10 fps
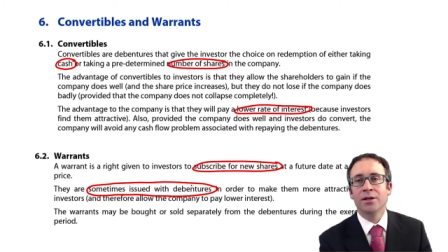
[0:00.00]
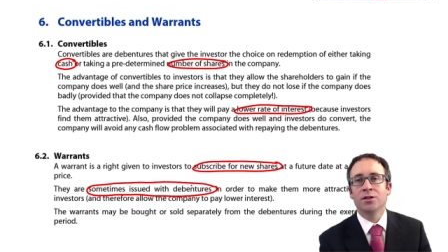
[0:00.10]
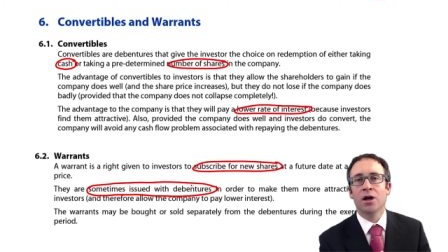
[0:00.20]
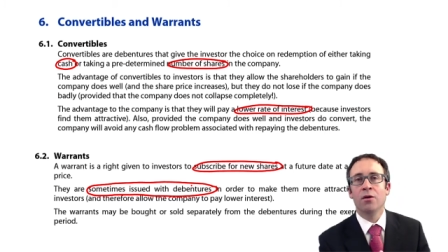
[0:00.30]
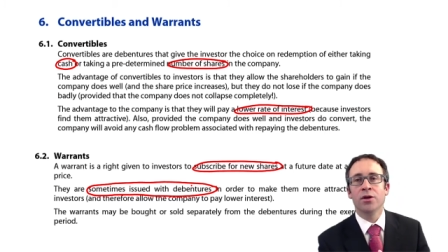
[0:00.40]

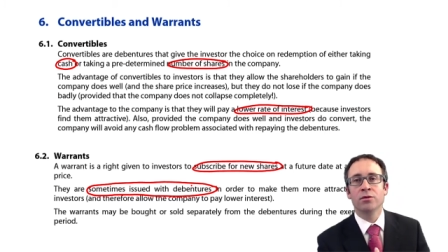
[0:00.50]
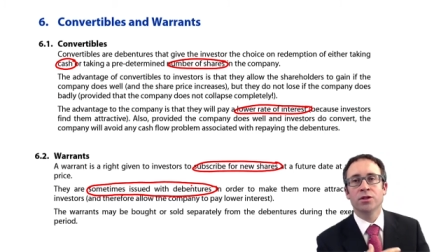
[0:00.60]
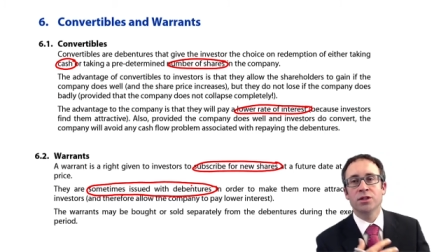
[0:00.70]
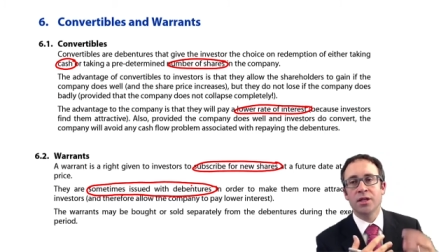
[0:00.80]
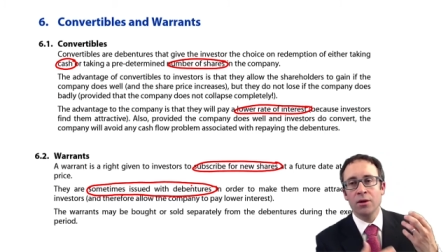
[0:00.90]
So you
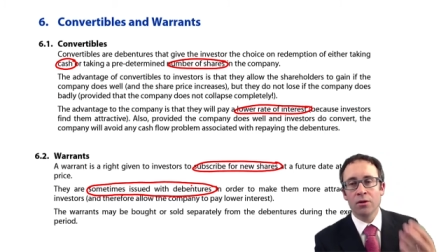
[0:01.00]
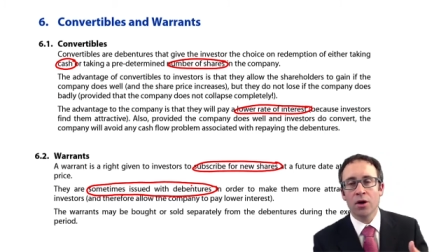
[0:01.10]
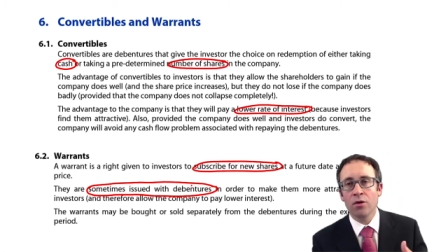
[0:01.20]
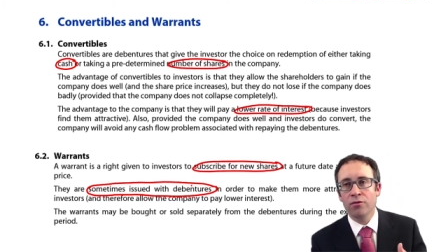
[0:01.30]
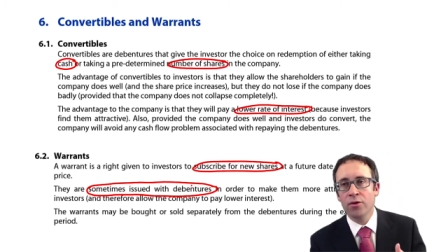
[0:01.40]
still
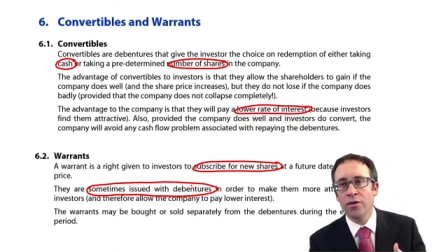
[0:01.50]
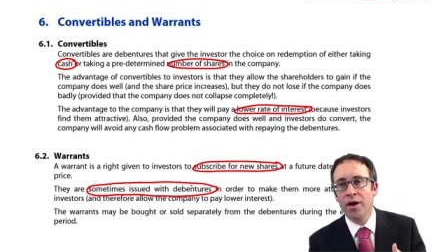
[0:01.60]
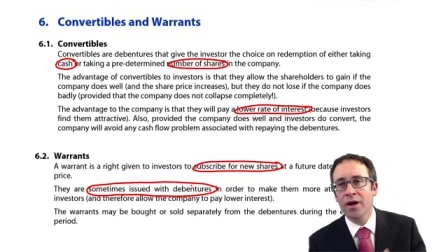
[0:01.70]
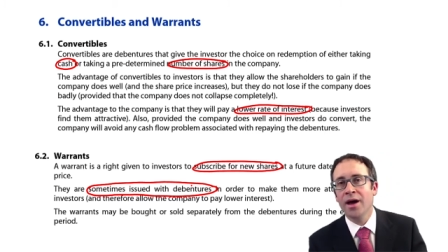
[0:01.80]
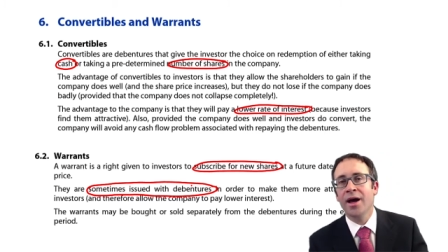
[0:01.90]
go through
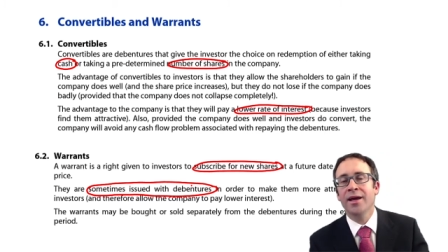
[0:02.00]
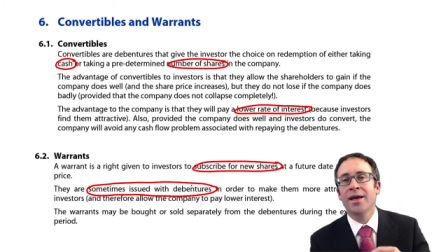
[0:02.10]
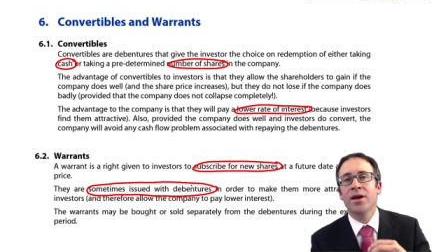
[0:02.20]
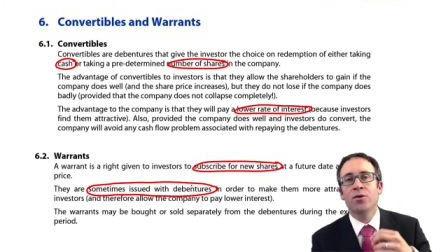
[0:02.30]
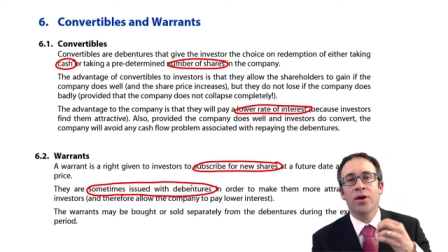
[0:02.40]
there
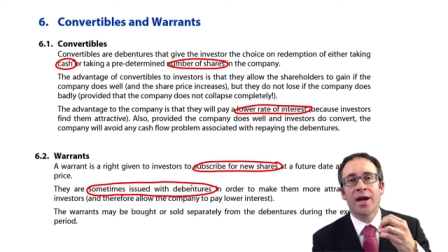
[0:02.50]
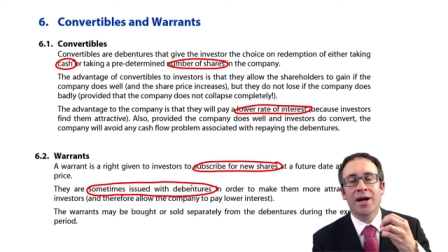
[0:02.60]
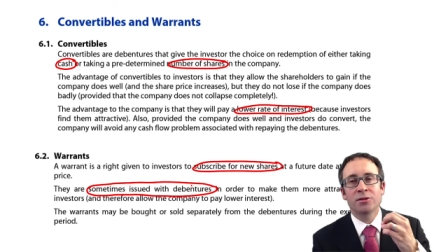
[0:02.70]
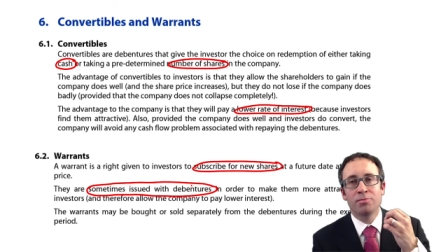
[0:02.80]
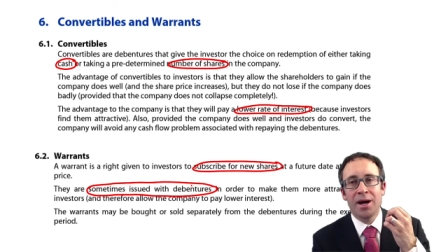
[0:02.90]
and get your
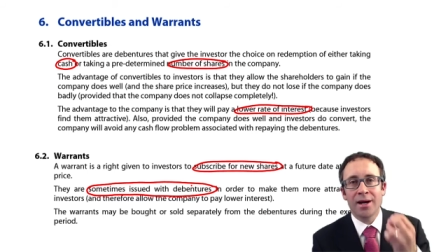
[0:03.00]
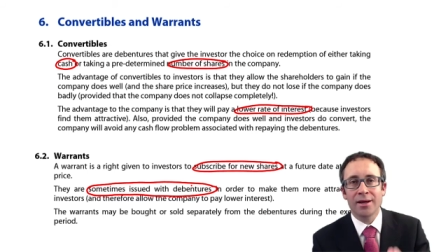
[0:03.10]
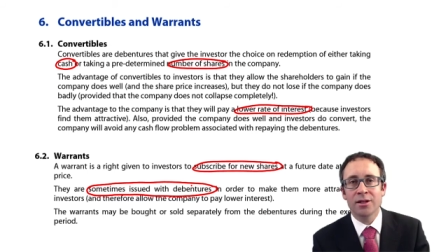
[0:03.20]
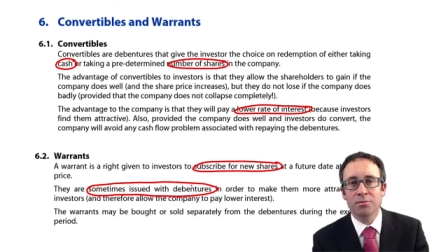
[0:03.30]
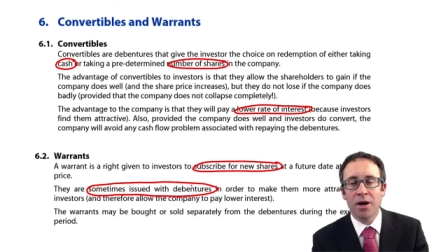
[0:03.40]
cash
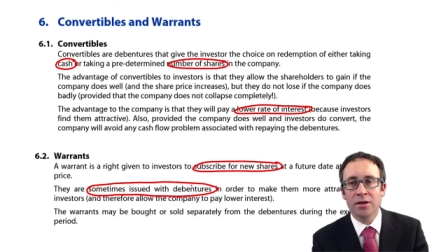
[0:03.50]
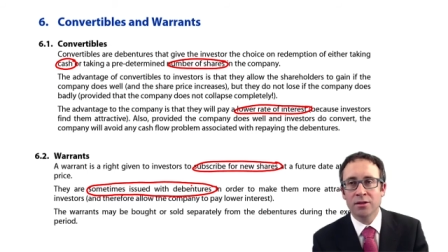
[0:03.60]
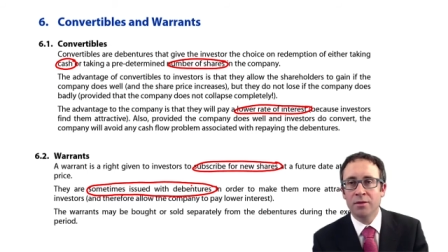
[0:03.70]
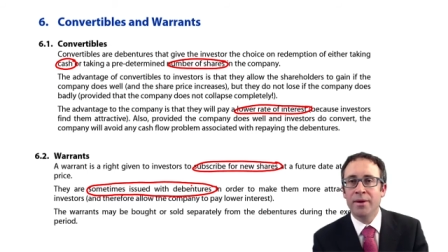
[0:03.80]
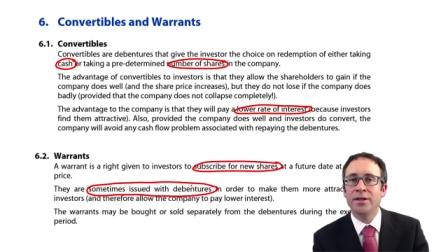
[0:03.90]
back as part
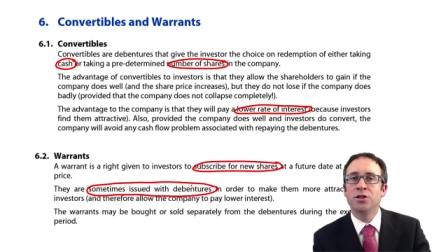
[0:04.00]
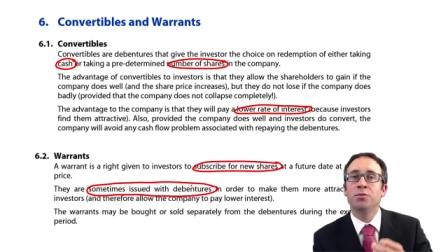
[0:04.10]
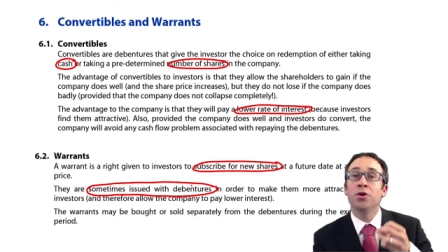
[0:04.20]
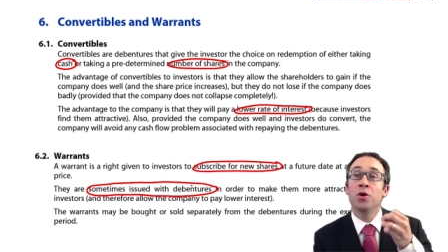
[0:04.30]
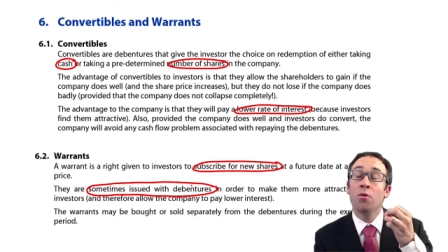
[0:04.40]
of the
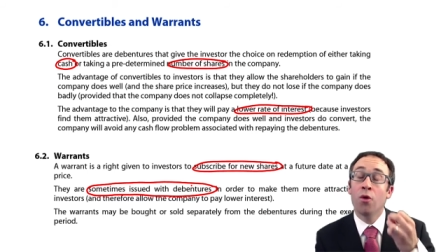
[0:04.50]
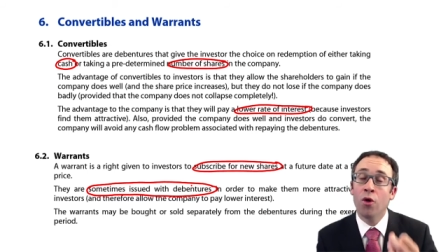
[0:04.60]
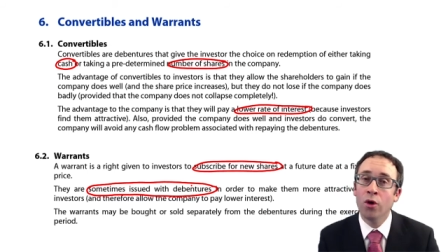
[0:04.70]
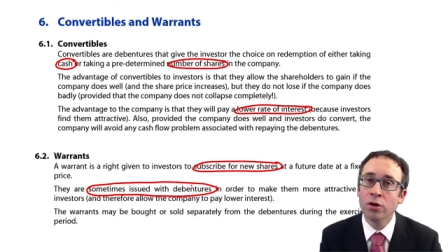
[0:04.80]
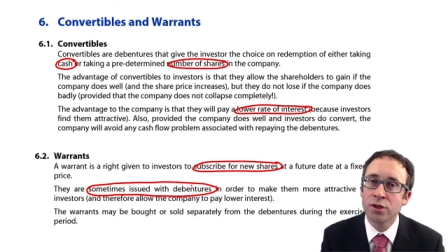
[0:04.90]
debenture, but you
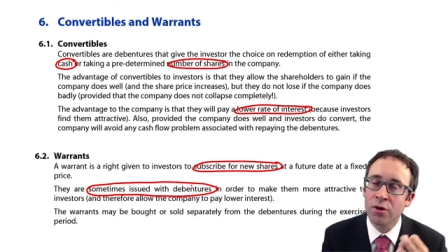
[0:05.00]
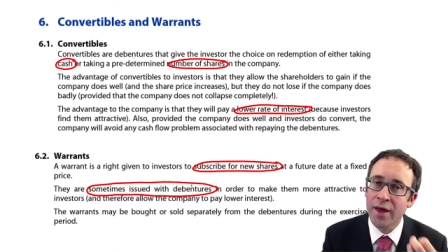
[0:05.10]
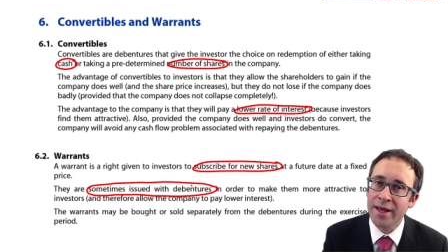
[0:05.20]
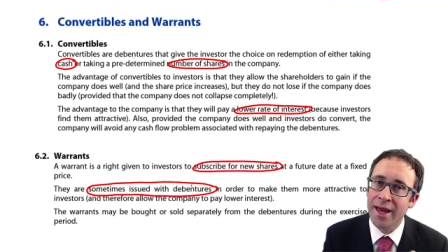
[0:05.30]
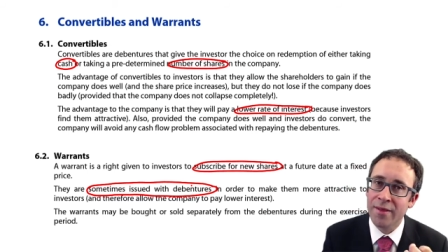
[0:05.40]
also
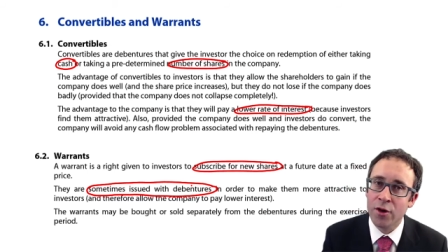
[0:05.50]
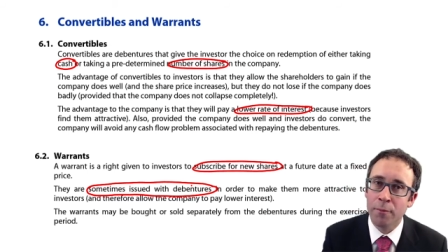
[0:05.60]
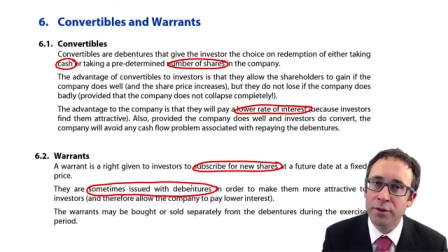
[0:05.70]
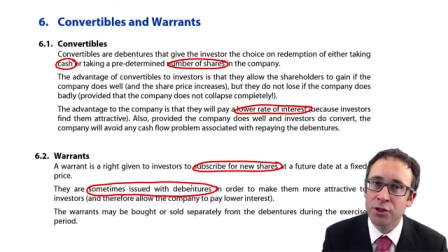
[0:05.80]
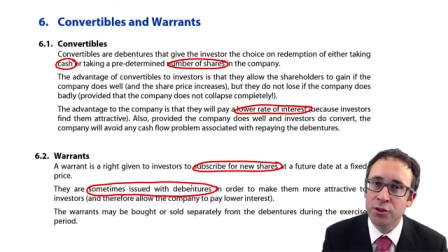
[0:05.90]
then get the
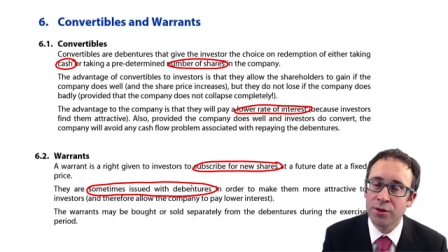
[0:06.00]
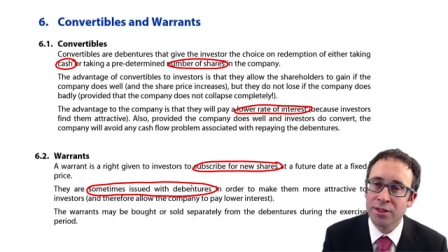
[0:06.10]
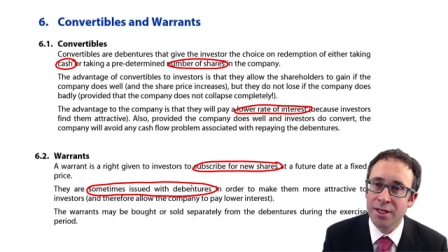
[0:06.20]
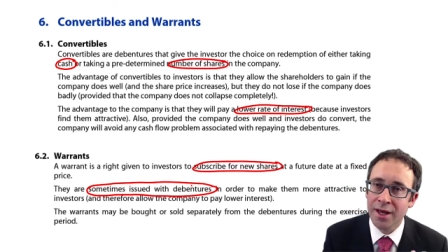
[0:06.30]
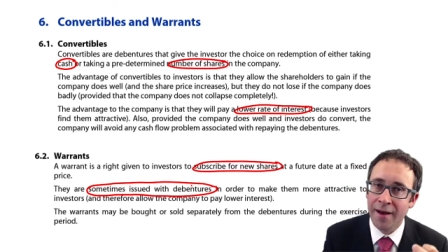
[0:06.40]

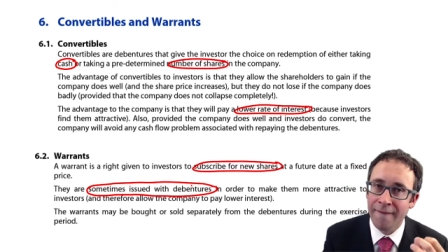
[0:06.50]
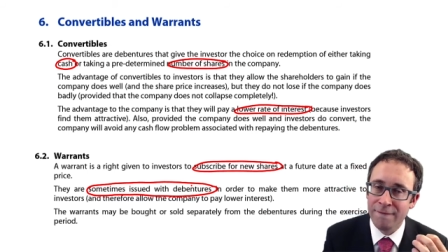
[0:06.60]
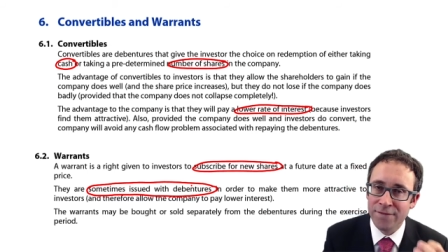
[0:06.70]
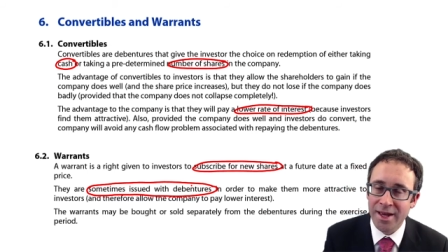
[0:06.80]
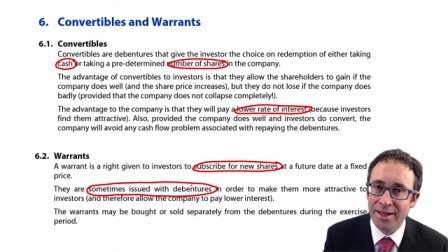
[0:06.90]
opportunity at
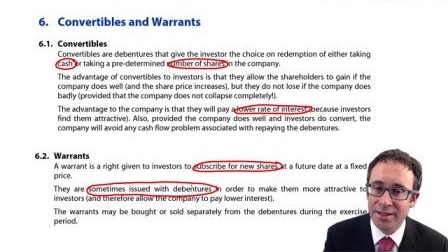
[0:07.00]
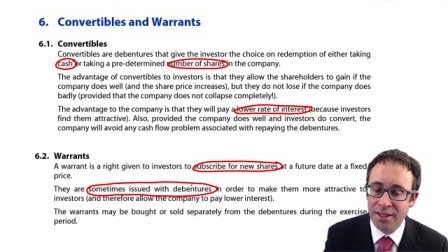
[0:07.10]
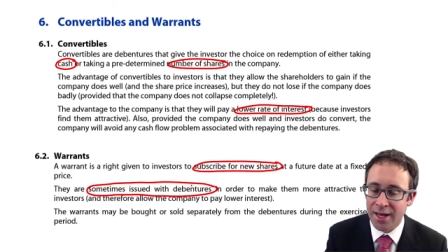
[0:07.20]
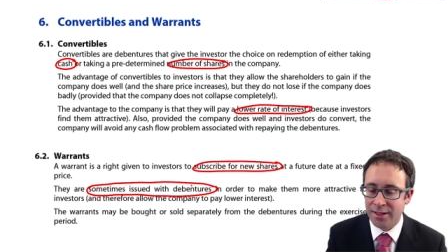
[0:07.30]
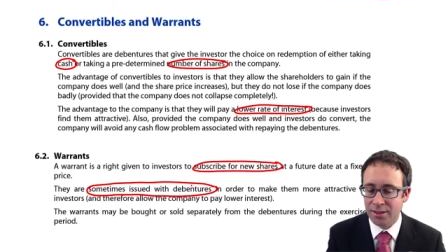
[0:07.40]
a
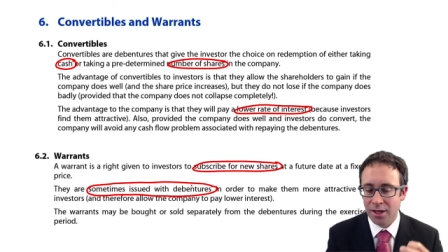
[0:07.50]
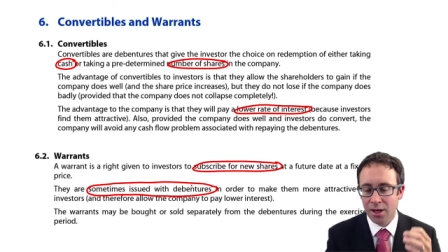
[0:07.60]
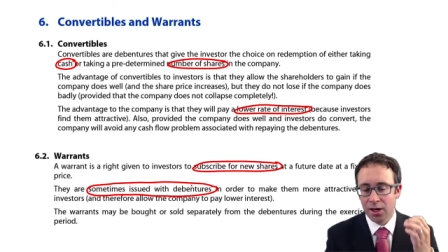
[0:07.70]
fixed date